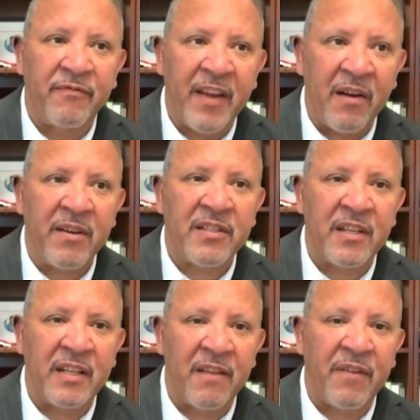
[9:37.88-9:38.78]
very
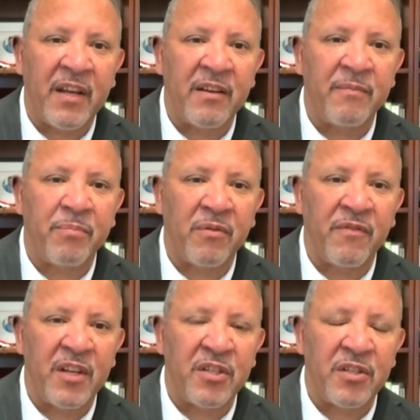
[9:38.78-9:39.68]
significant
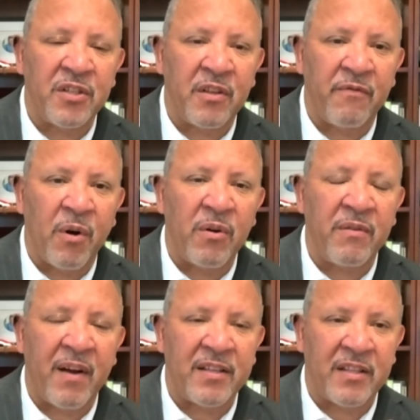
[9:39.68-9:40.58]
provisions of the
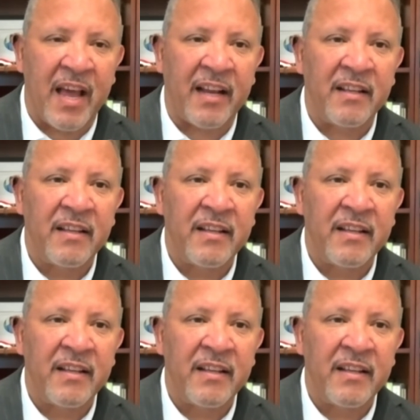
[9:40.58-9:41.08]
Voting Rights Act